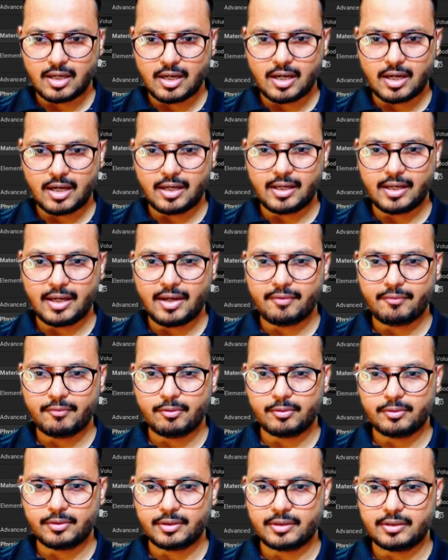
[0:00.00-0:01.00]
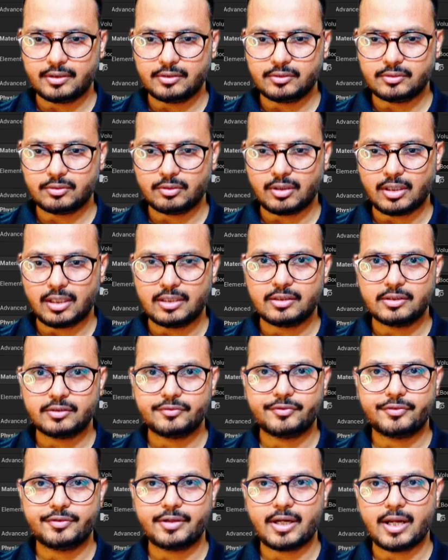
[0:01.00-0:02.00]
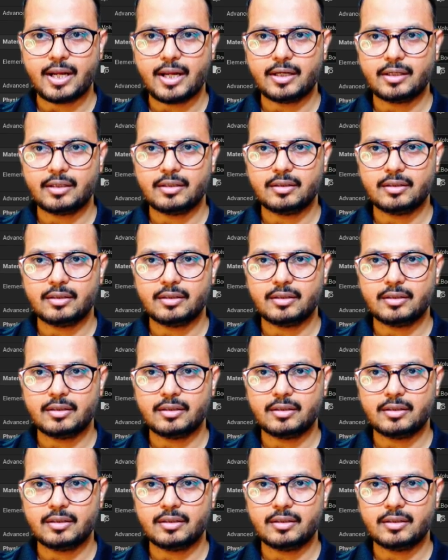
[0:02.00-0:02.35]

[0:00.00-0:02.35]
I have already. So I'll just drag